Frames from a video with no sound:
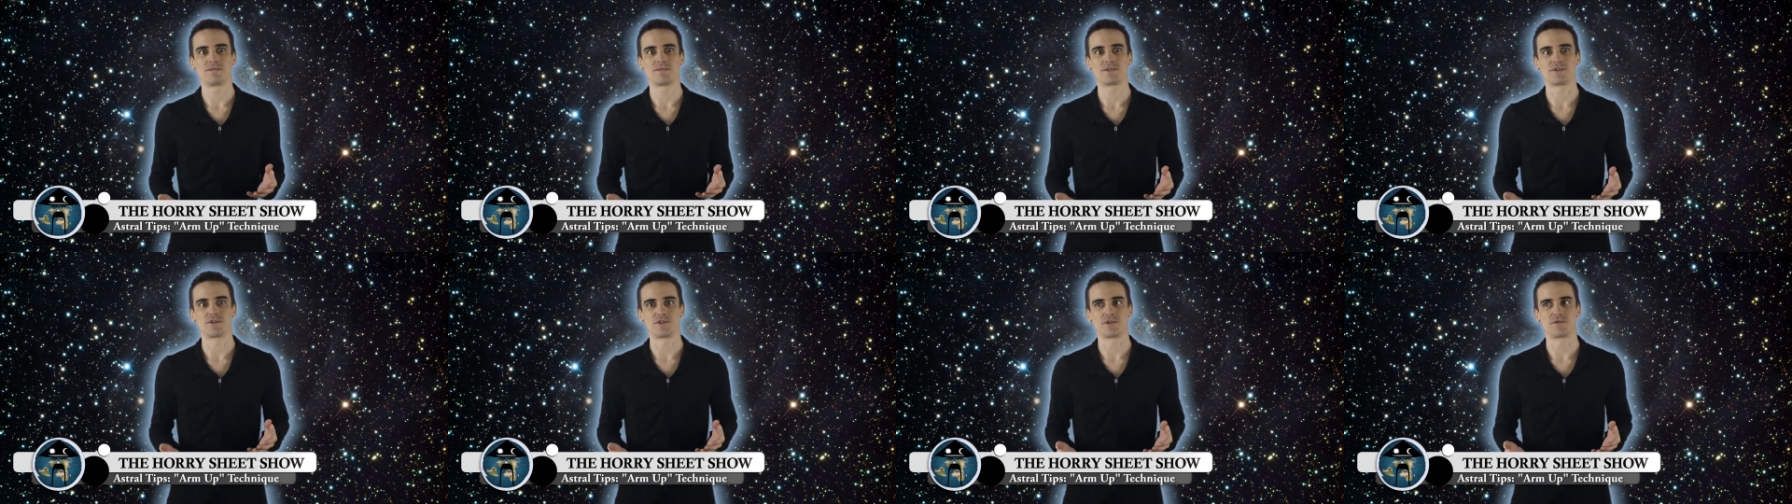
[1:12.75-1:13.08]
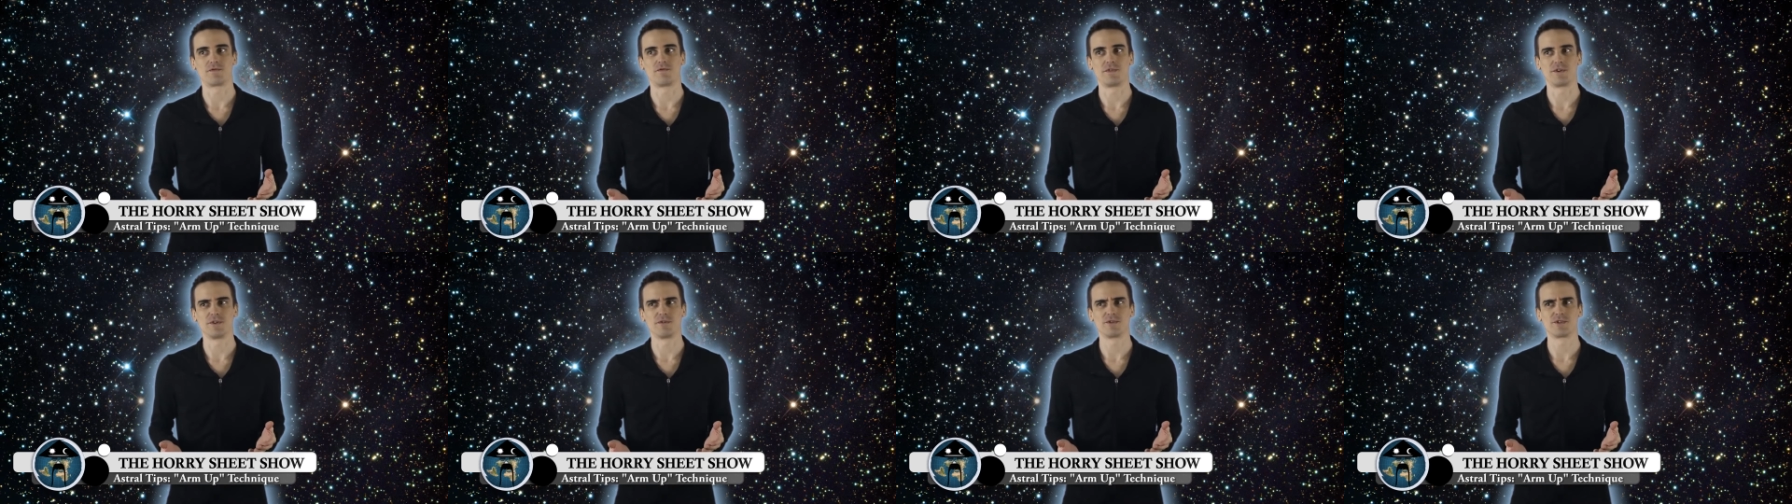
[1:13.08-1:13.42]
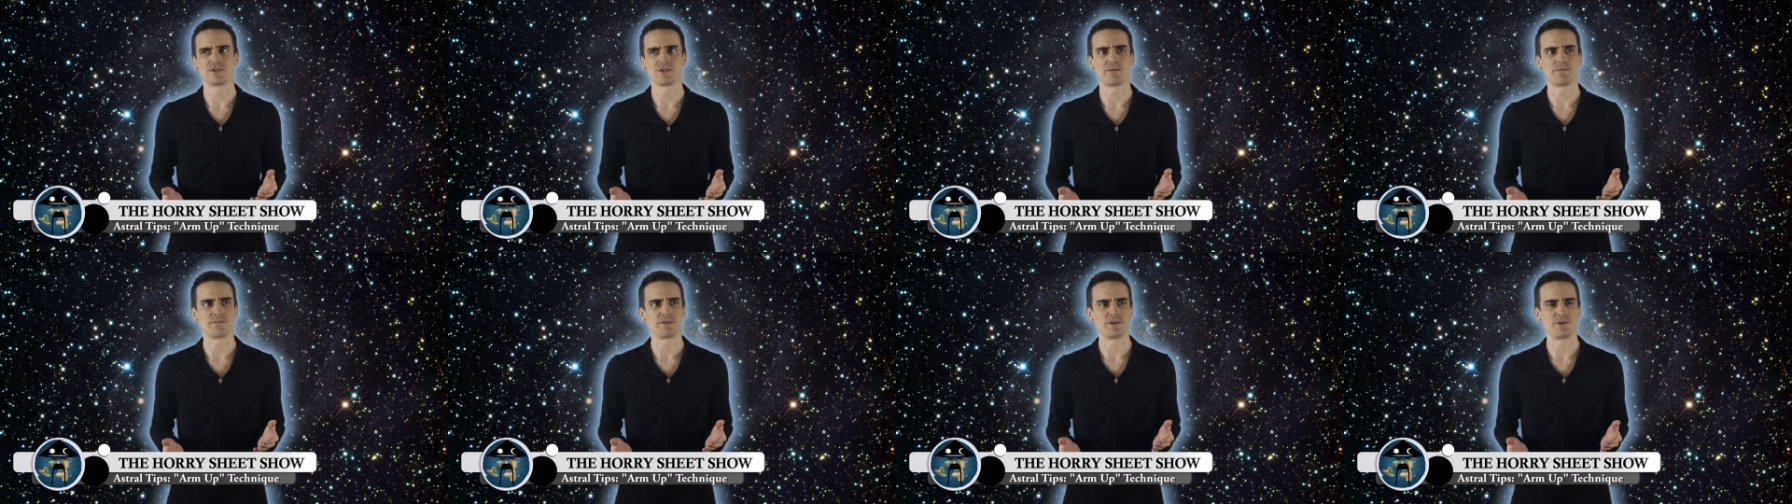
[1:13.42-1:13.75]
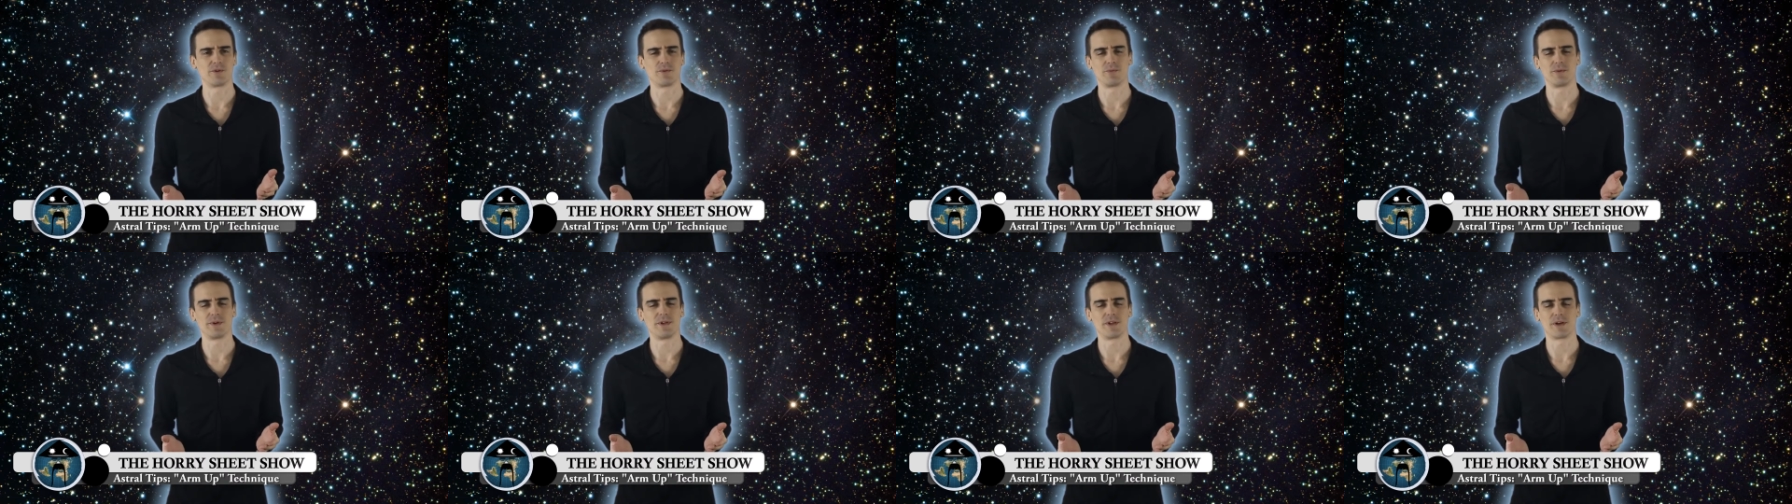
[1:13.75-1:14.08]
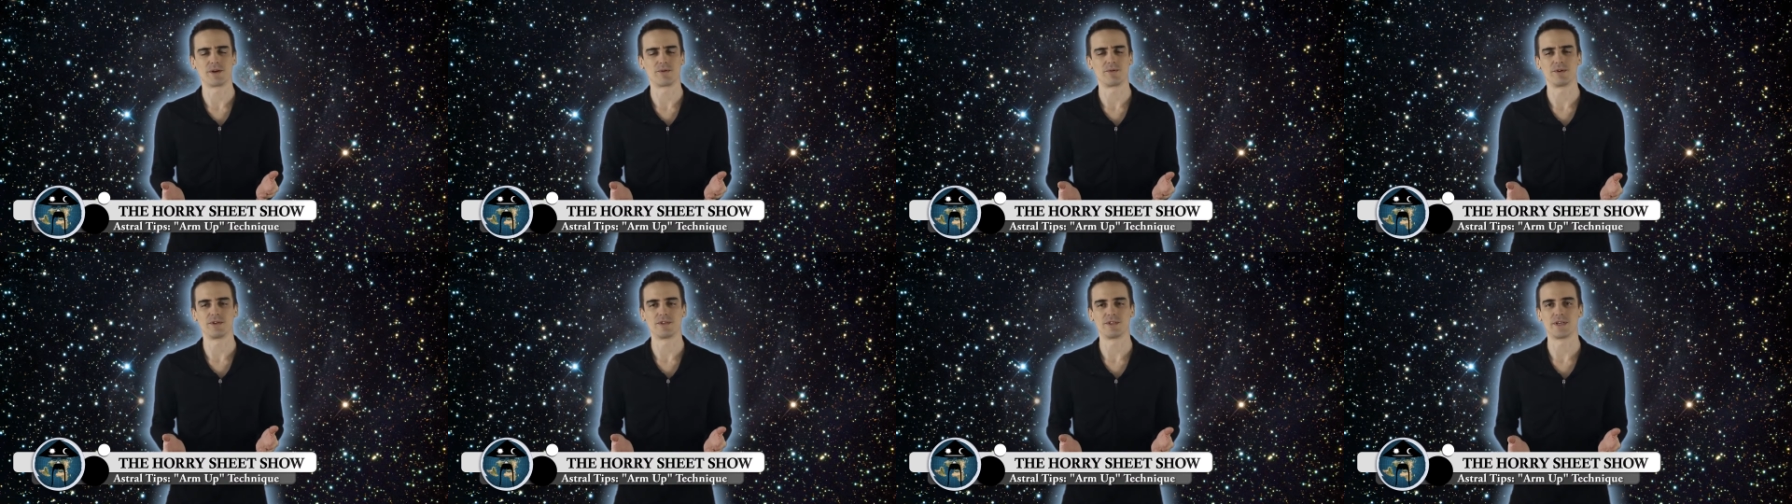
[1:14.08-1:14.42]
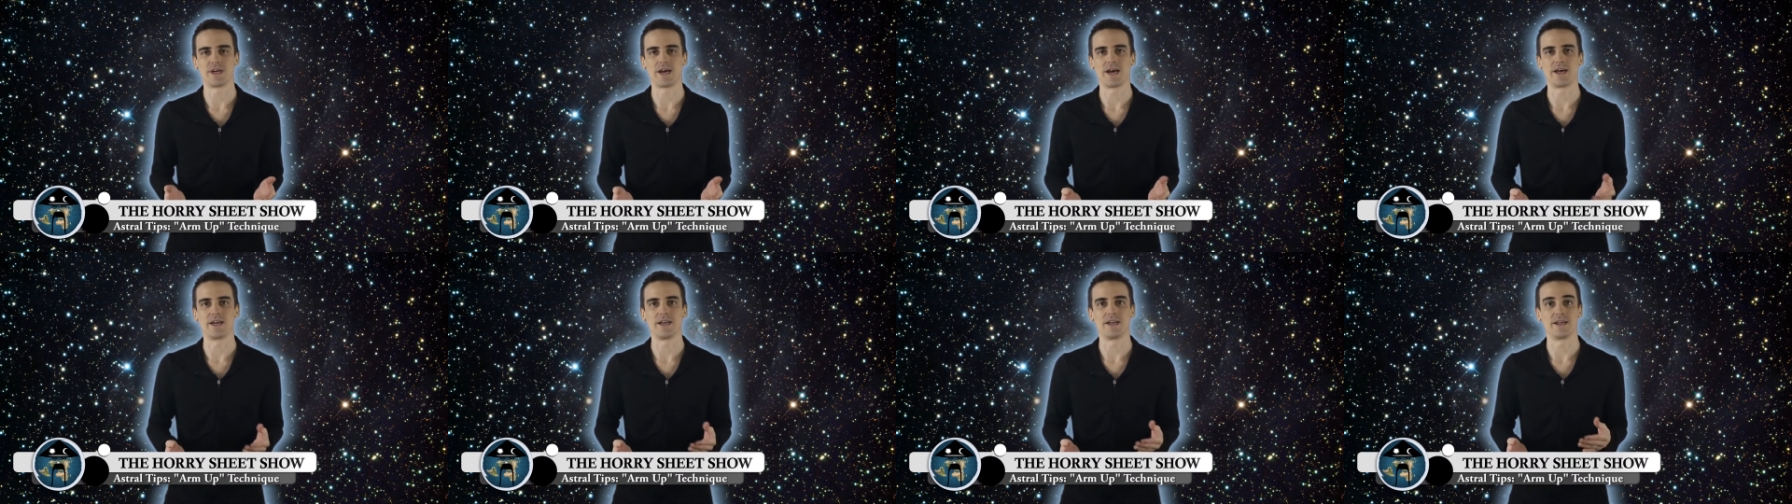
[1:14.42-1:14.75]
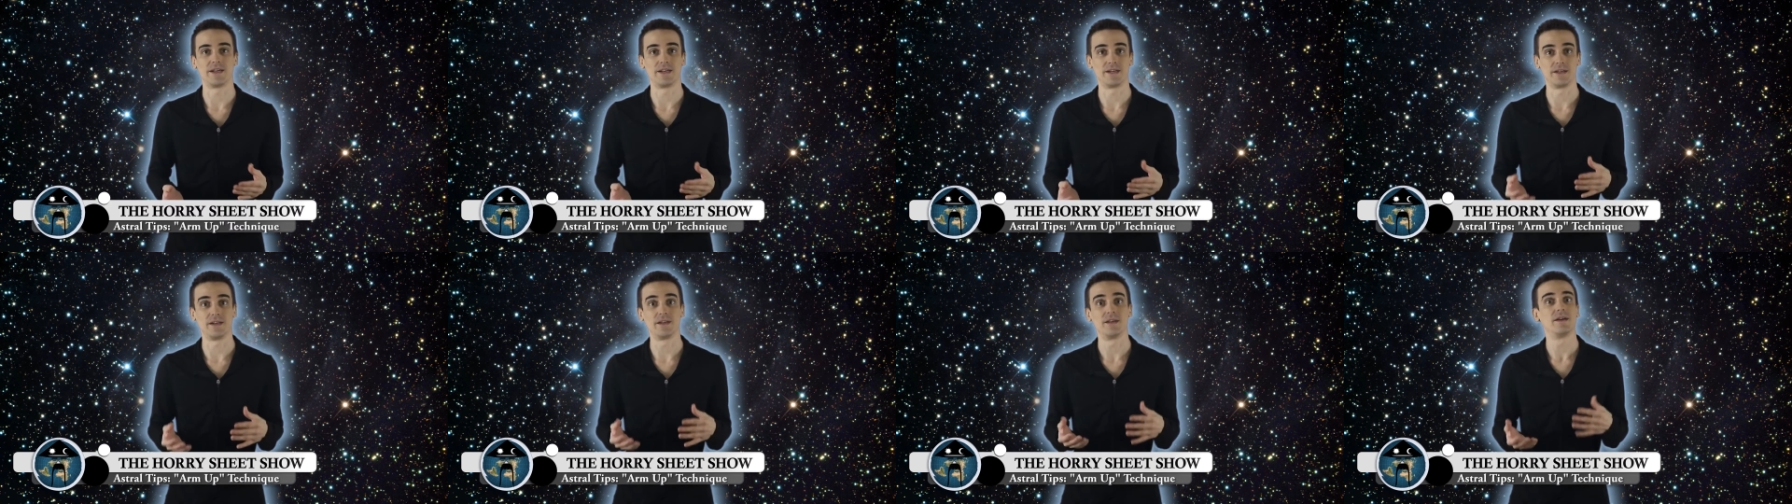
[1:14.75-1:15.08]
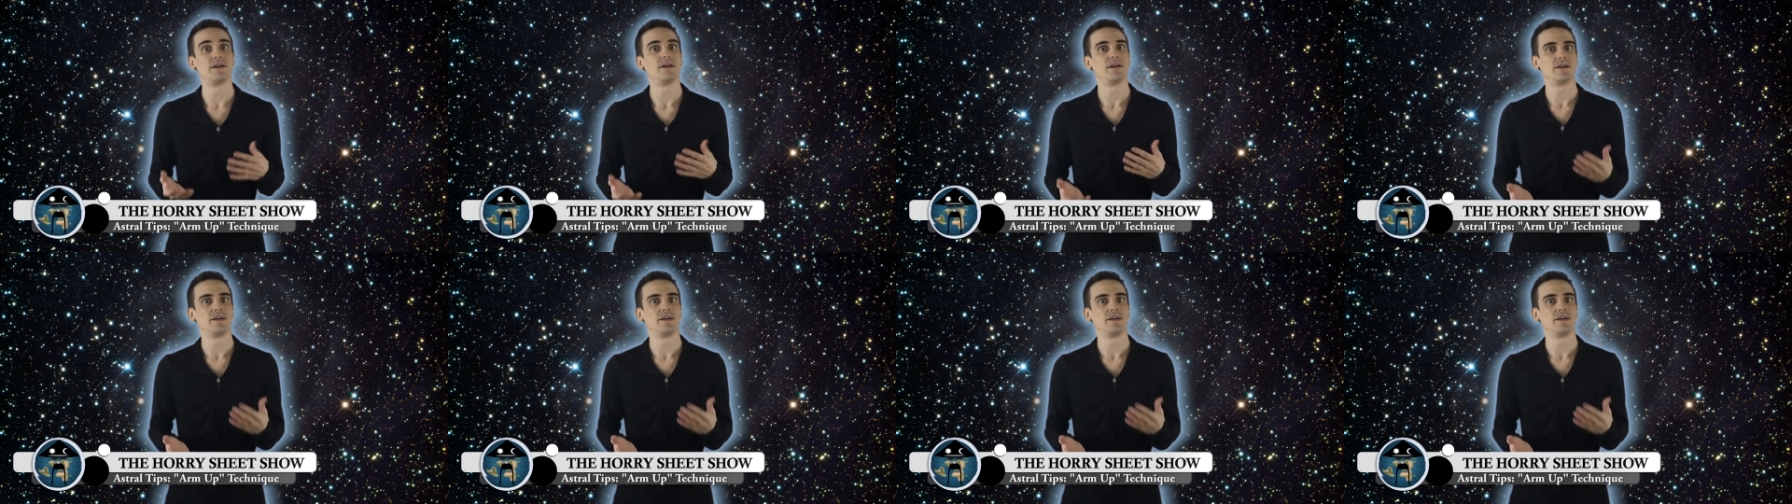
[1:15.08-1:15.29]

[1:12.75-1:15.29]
just feel something. You'll be like, what is that? And